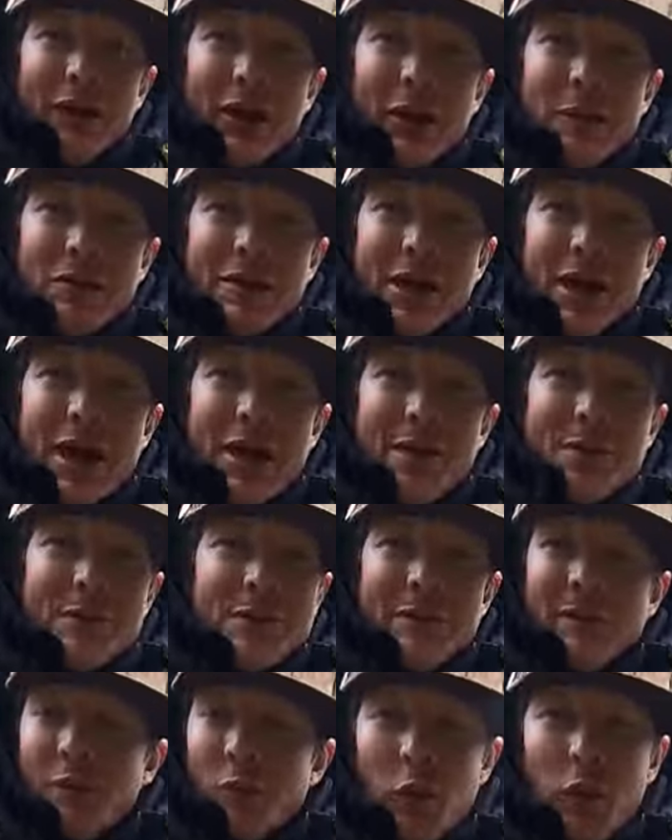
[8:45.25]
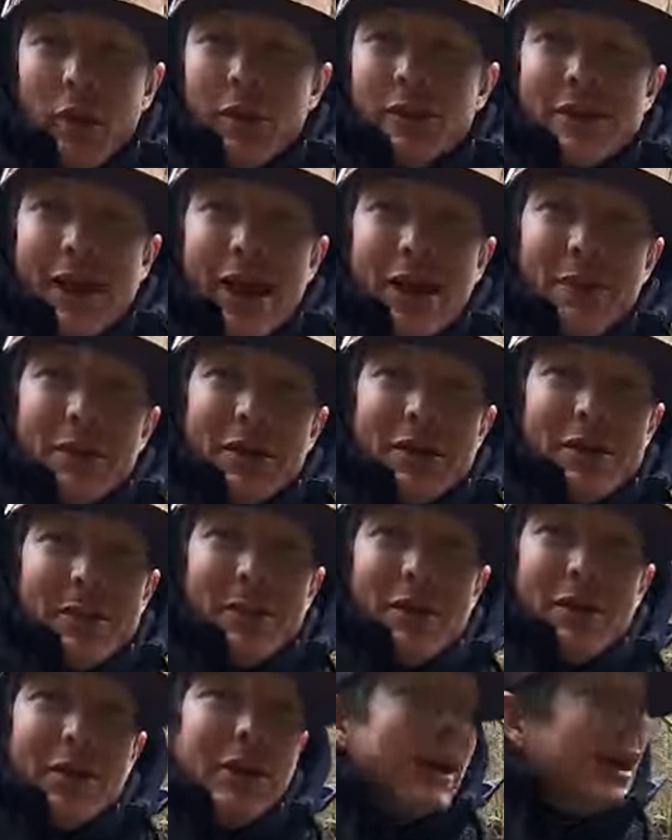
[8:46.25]
a couple times, one time with the
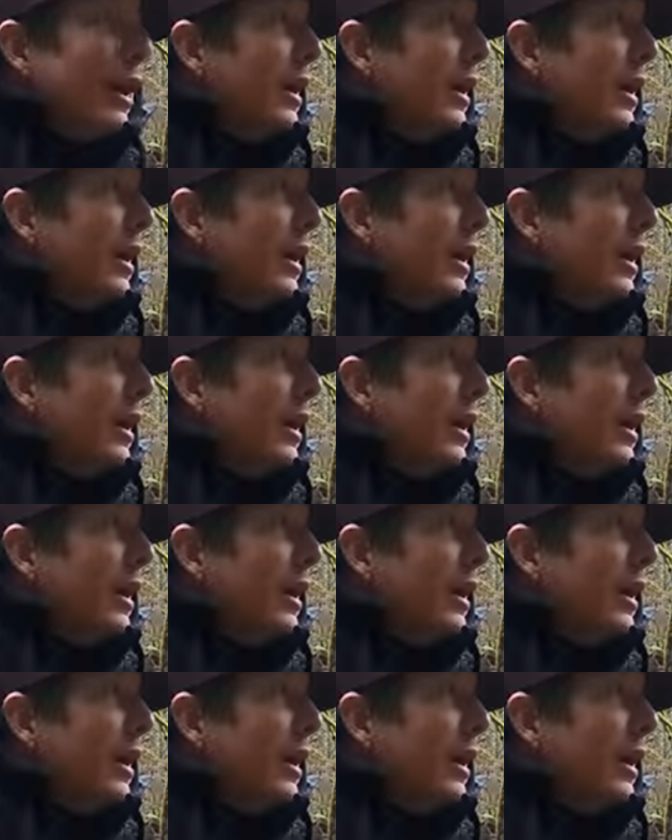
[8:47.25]
spinner.